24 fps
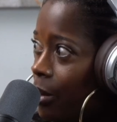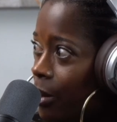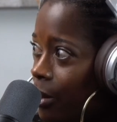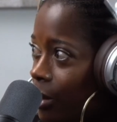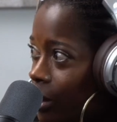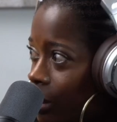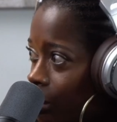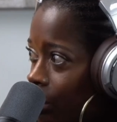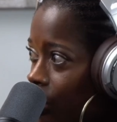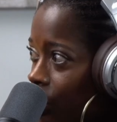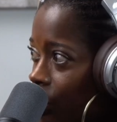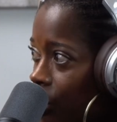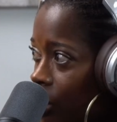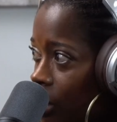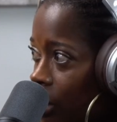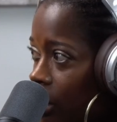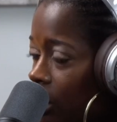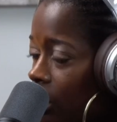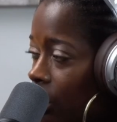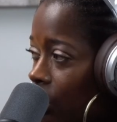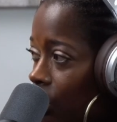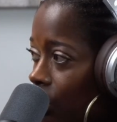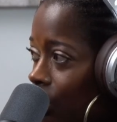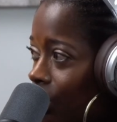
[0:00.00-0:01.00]
burning
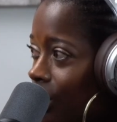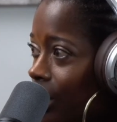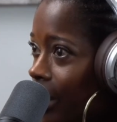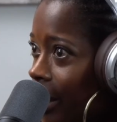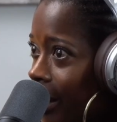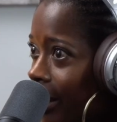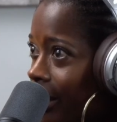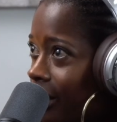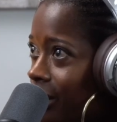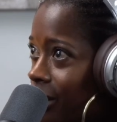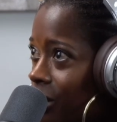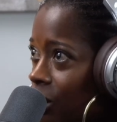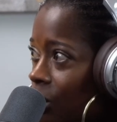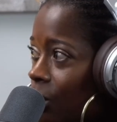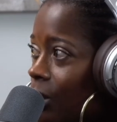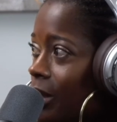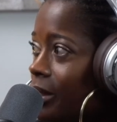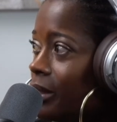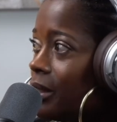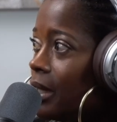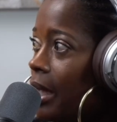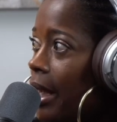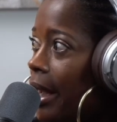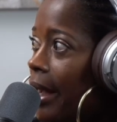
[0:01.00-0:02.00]
machine, you can
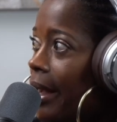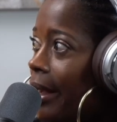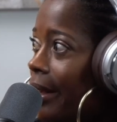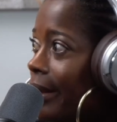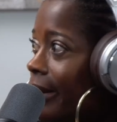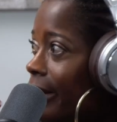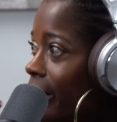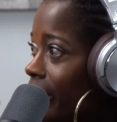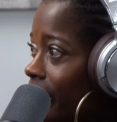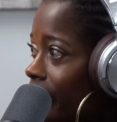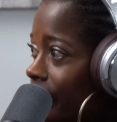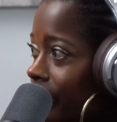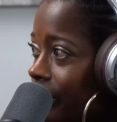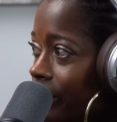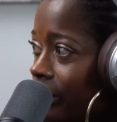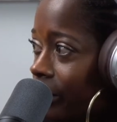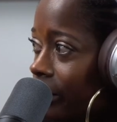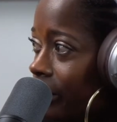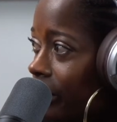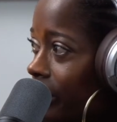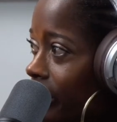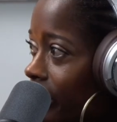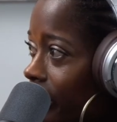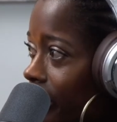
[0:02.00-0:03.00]
start to have
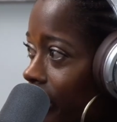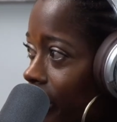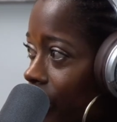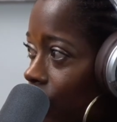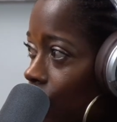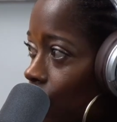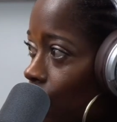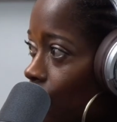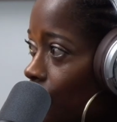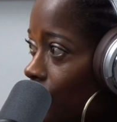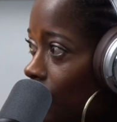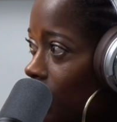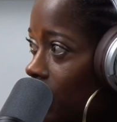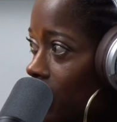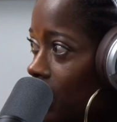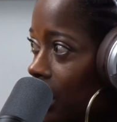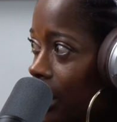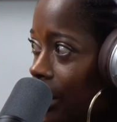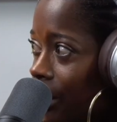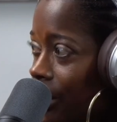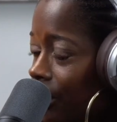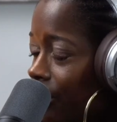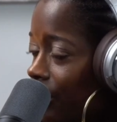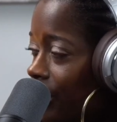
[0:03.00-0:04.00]
a treat
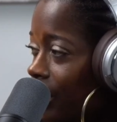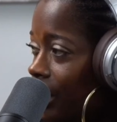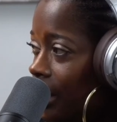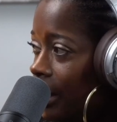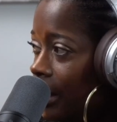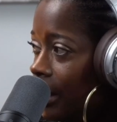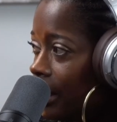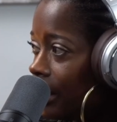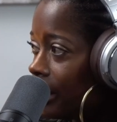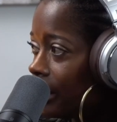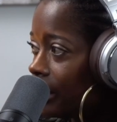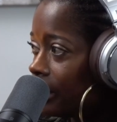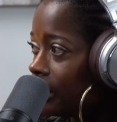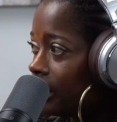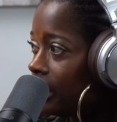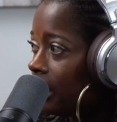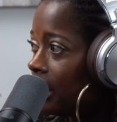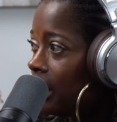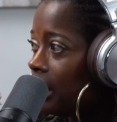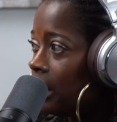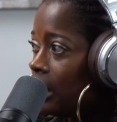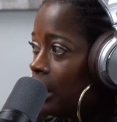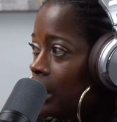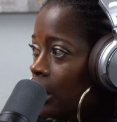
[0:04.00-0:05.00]
here and there.
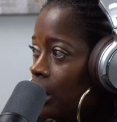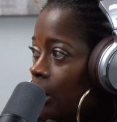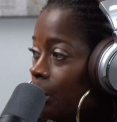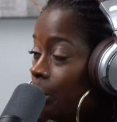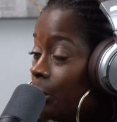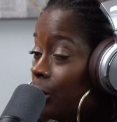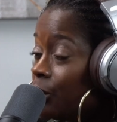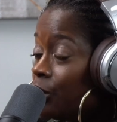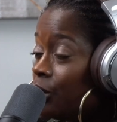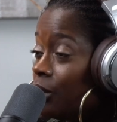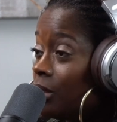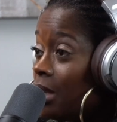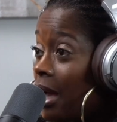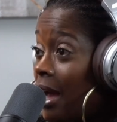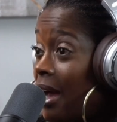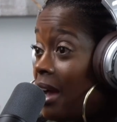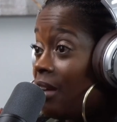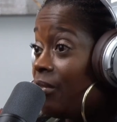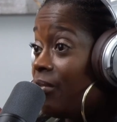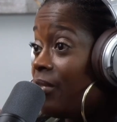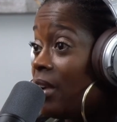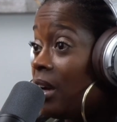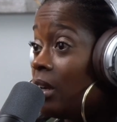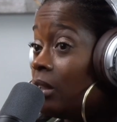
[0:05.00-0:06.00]
But
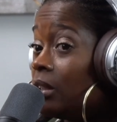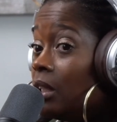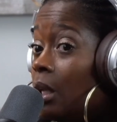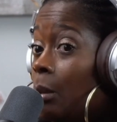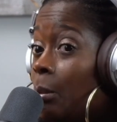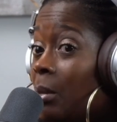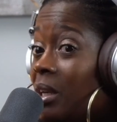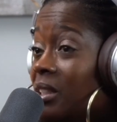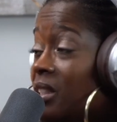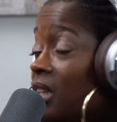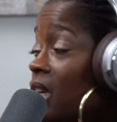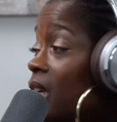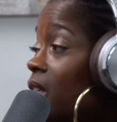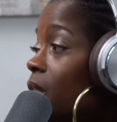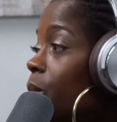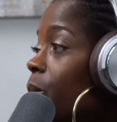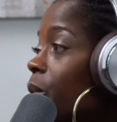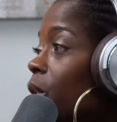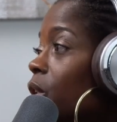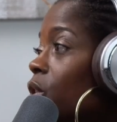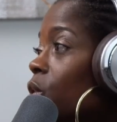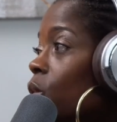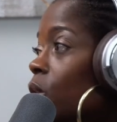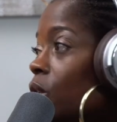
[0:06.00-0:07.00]
I found that my taste
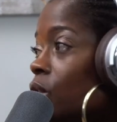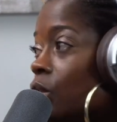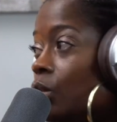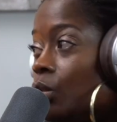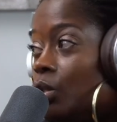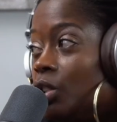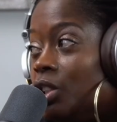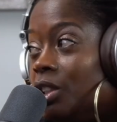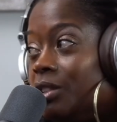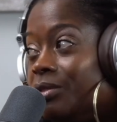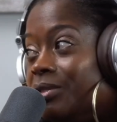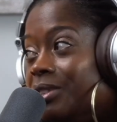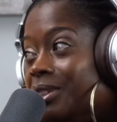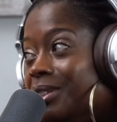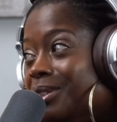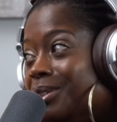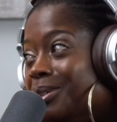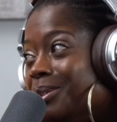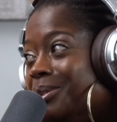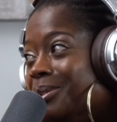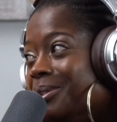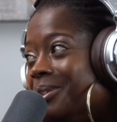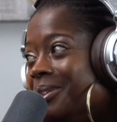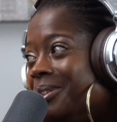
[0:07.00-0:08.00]
buds also shifted
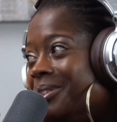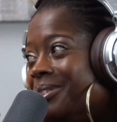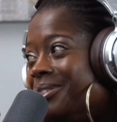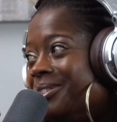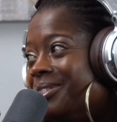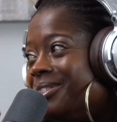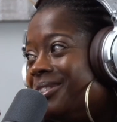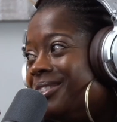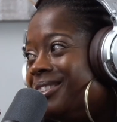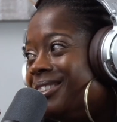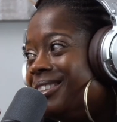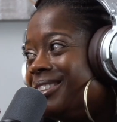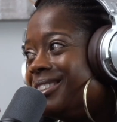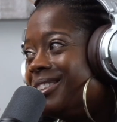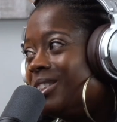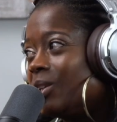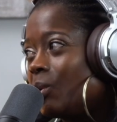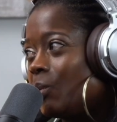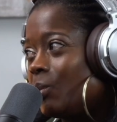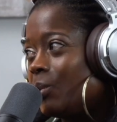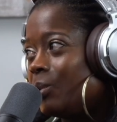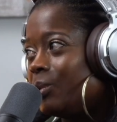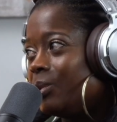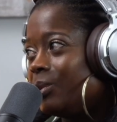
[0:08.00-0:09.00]
too, though.
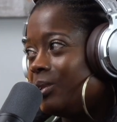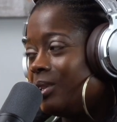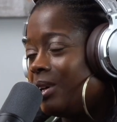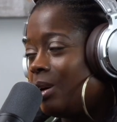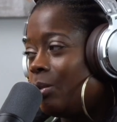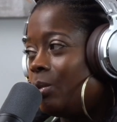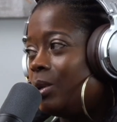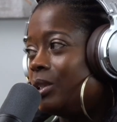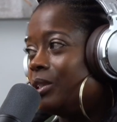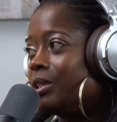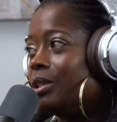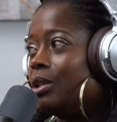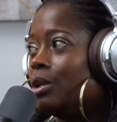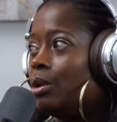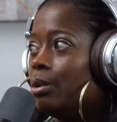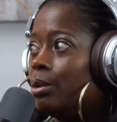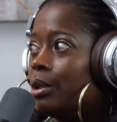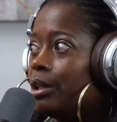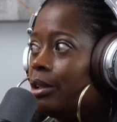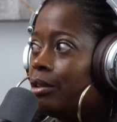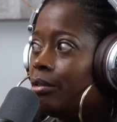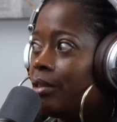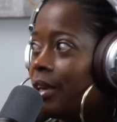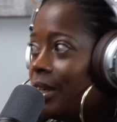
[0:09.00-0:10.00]
So I wasn't
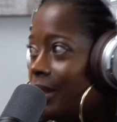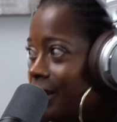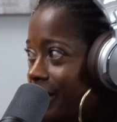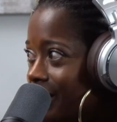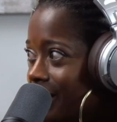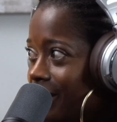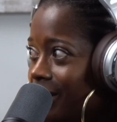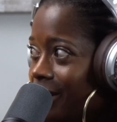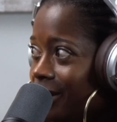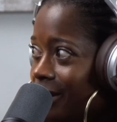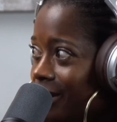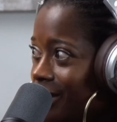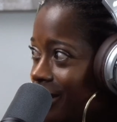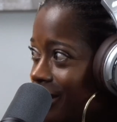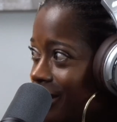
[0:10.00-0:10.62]
going crazy.